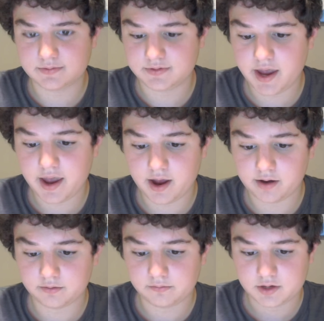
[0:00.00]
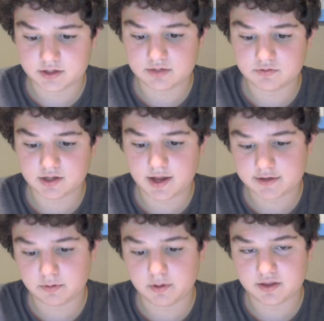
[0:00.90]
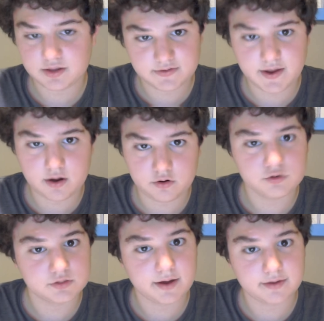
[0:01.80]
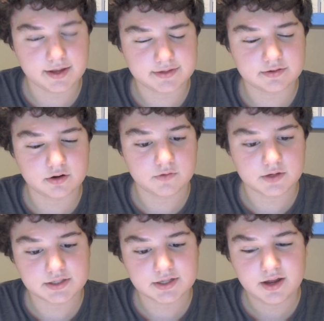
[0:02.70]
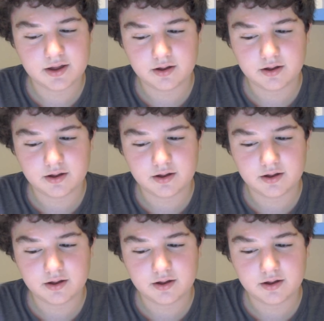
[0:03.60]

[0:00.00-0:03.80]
Dan, because he was a cast member, I think Dan knows about guest service.